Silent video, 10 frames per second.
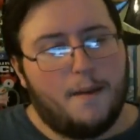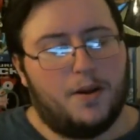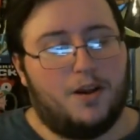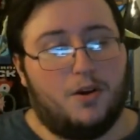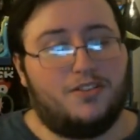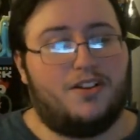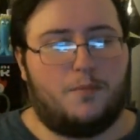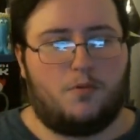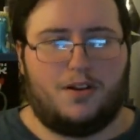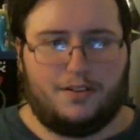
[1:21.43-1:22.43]
But it was
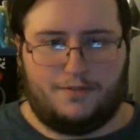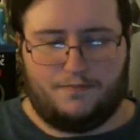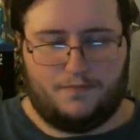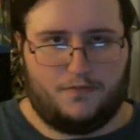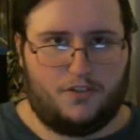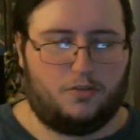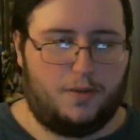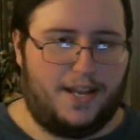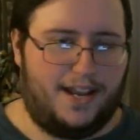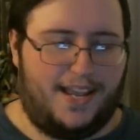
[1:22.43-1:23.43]
number one the first
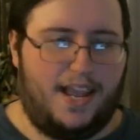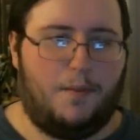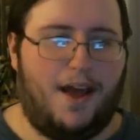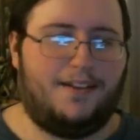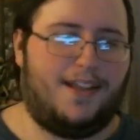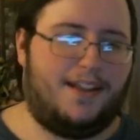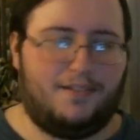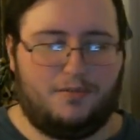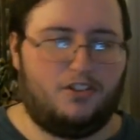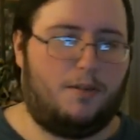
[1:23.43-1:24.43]
weekend it came out, and then
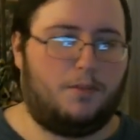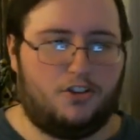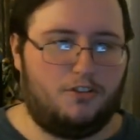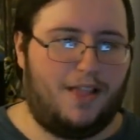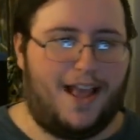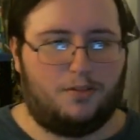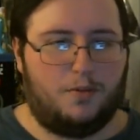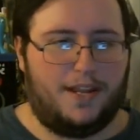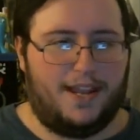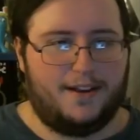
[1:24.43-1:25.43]
it was number two last
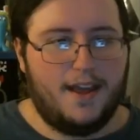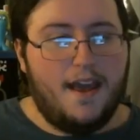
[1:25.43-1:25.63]
weekend.